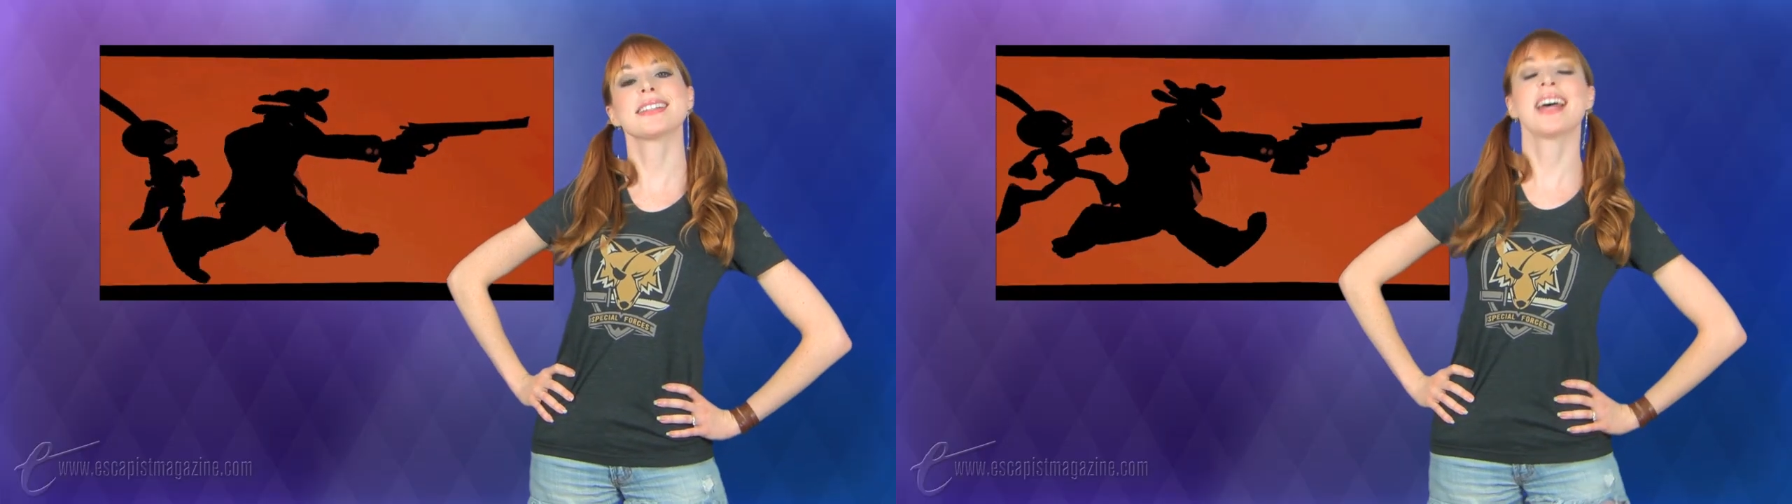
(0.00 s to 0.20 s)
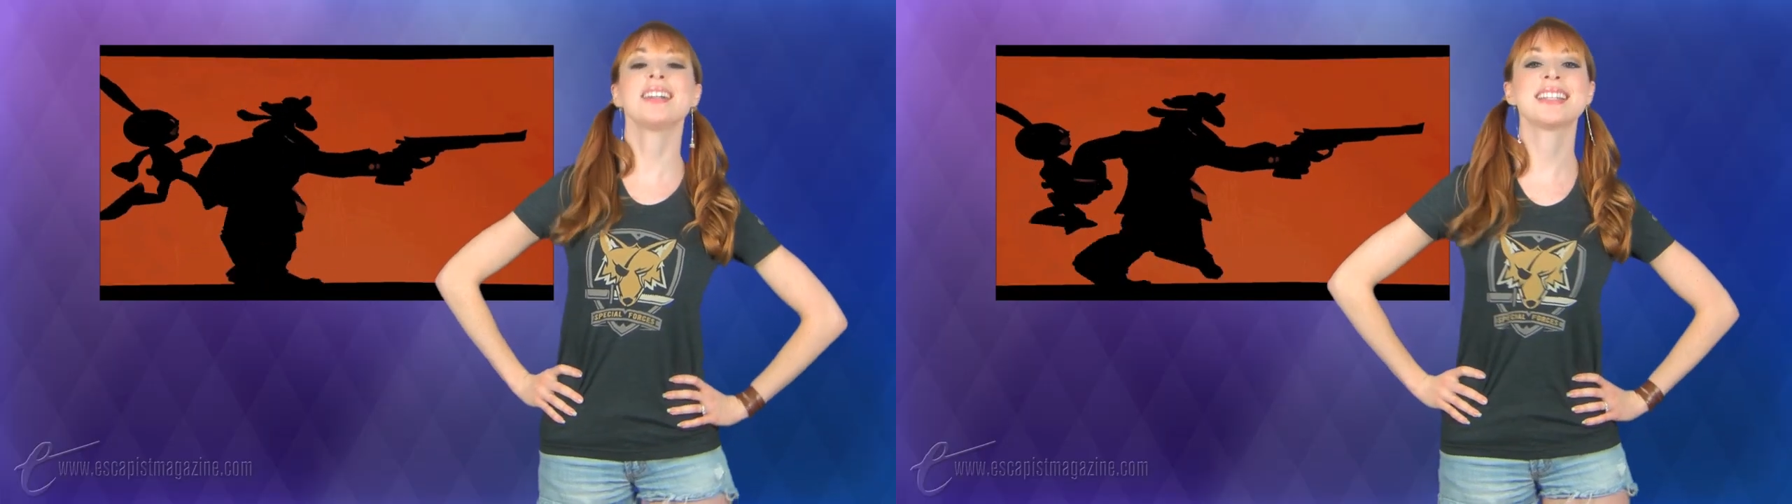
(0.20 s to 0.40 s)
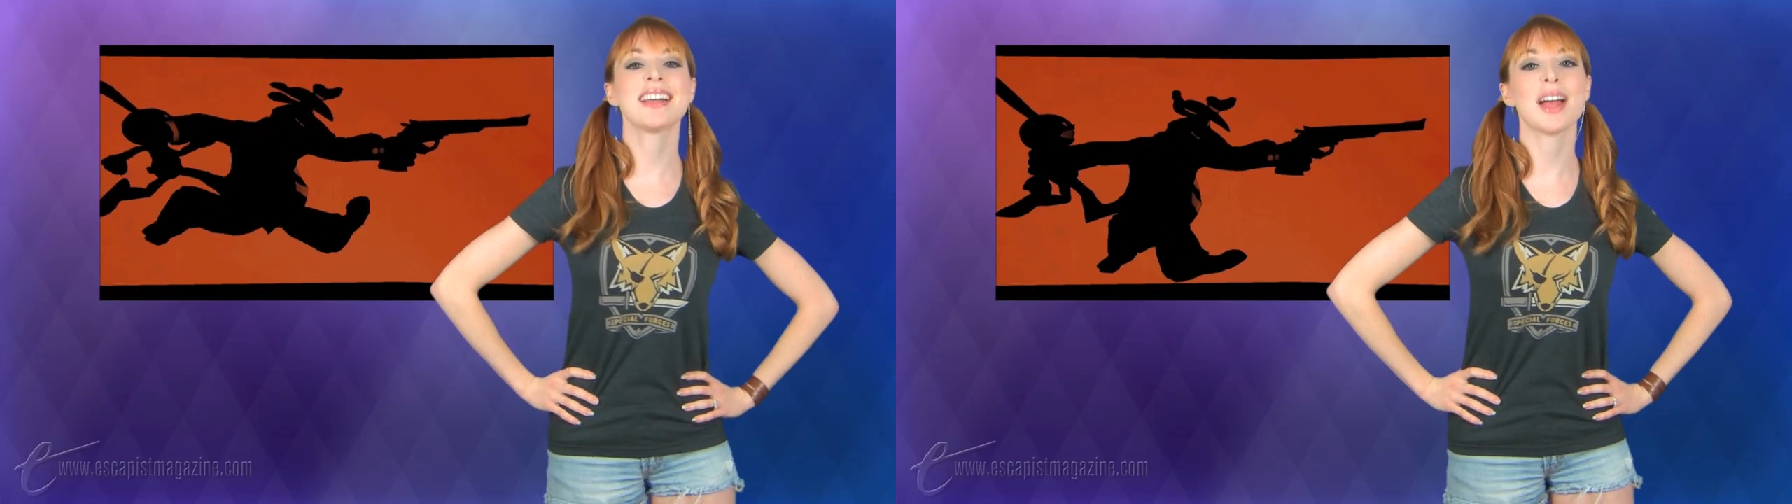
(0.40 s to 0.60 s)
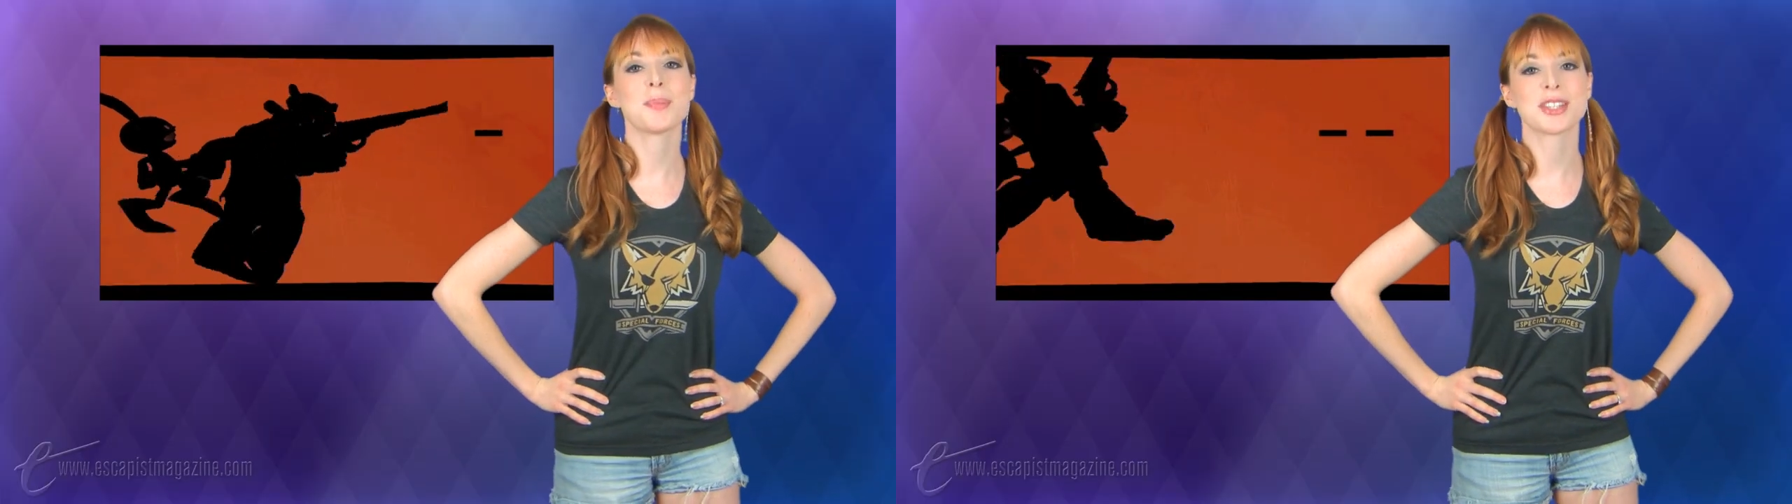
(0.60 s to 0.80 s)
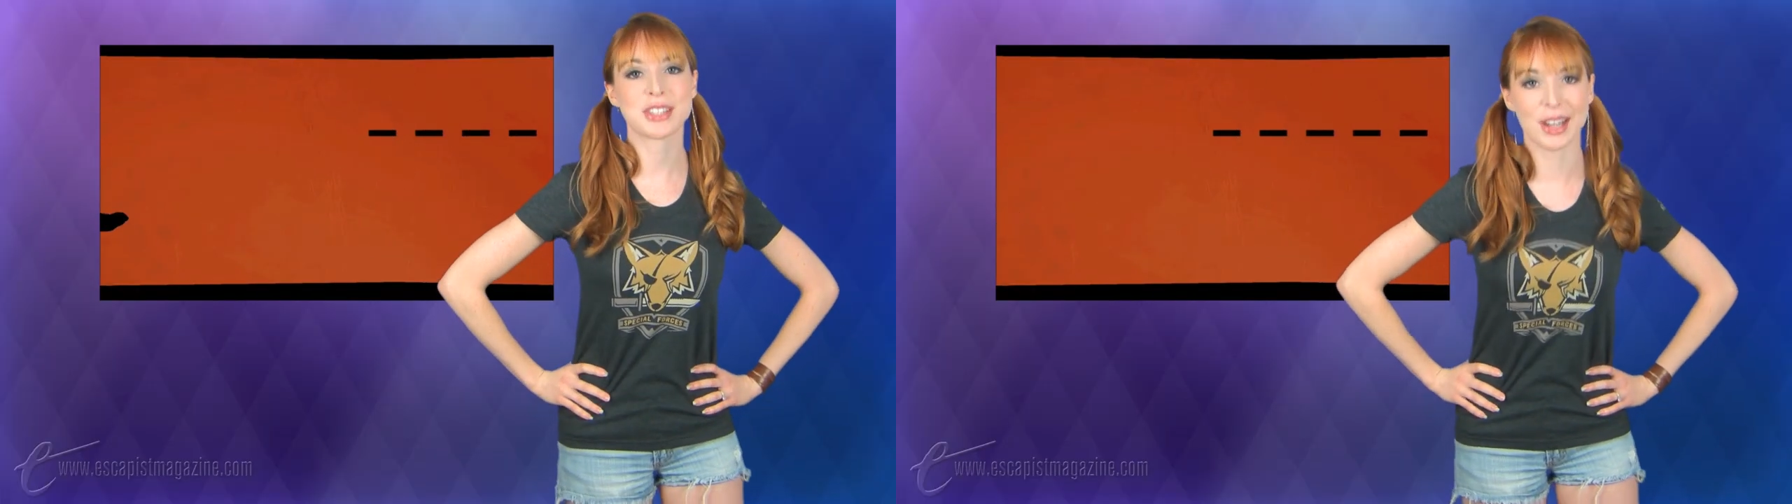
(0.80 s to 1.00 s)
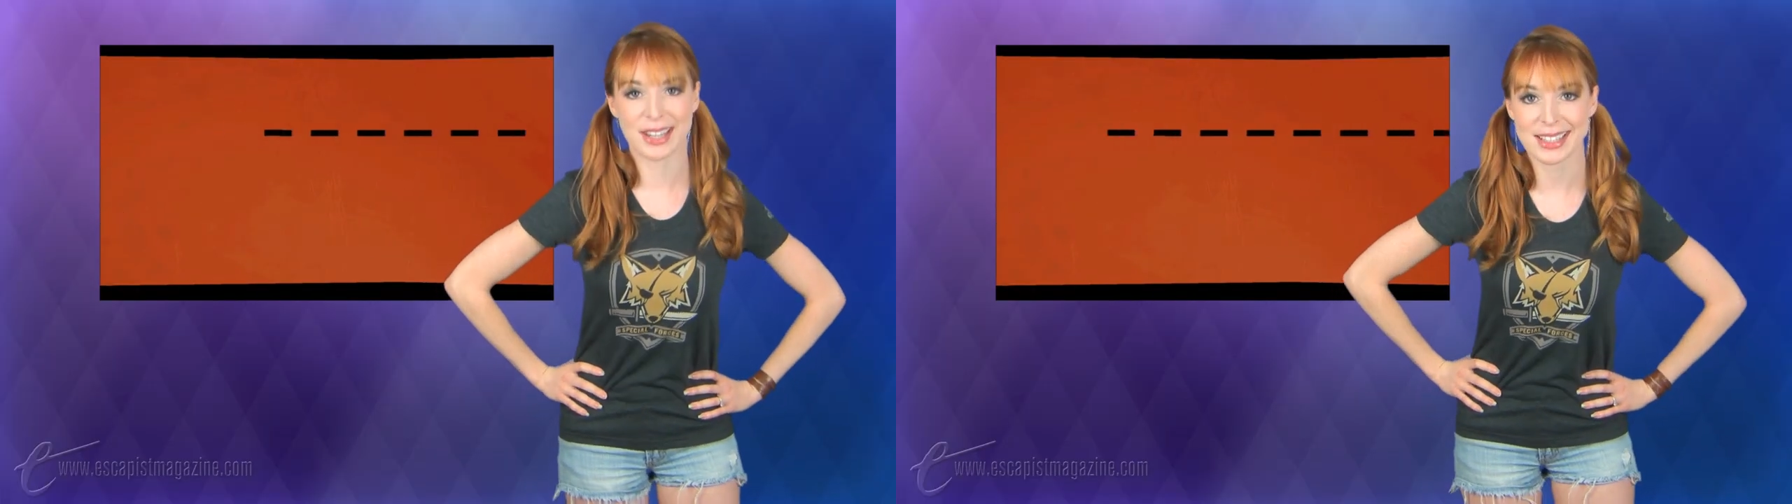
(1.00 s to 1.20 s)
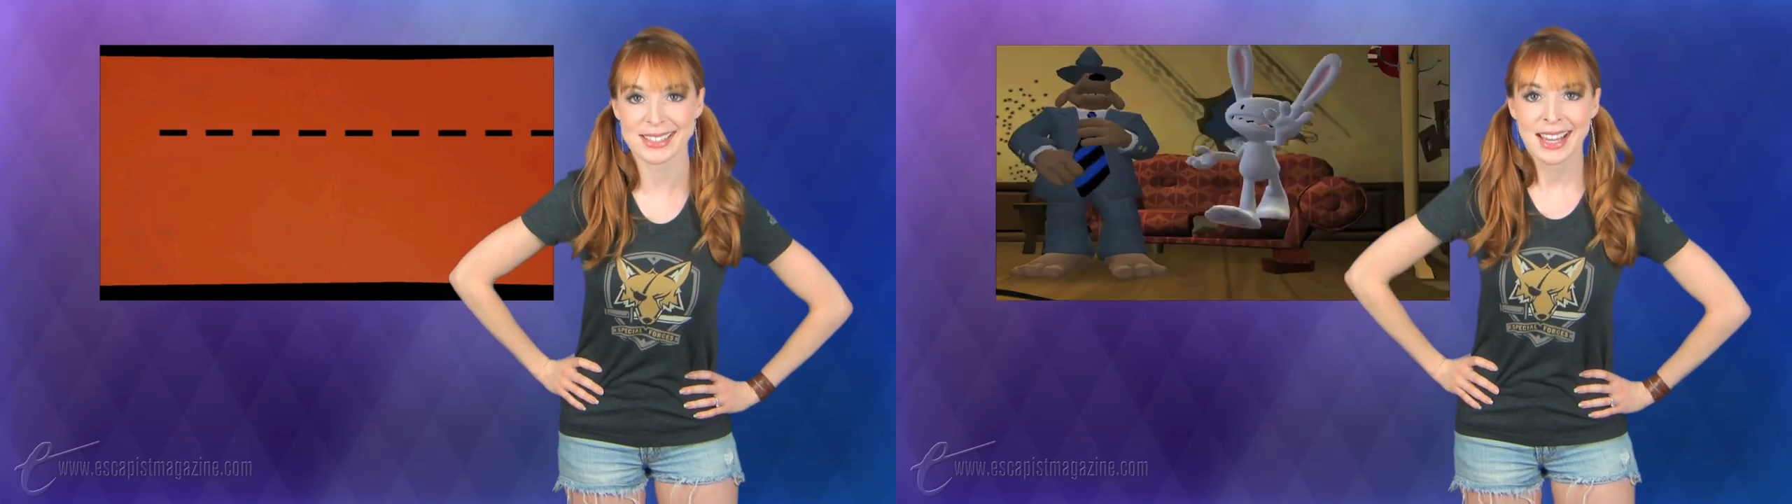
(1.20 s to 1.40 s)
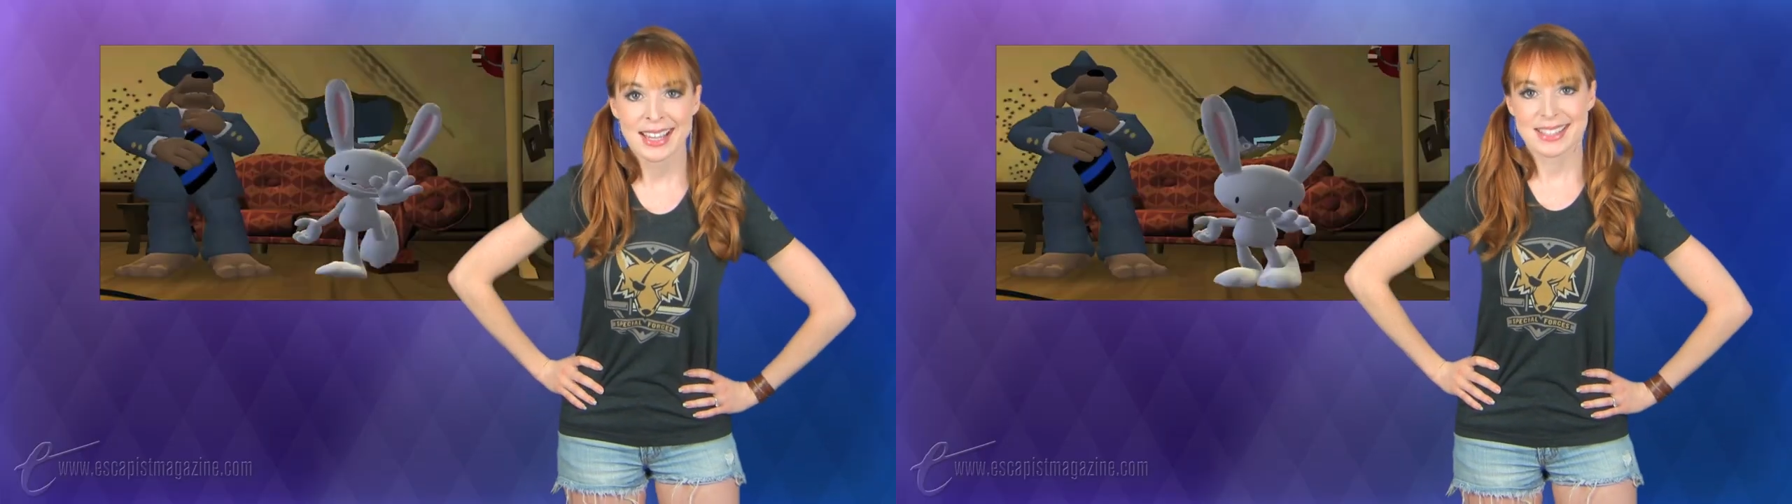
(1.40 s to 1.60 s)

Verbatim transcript: telltale episodics,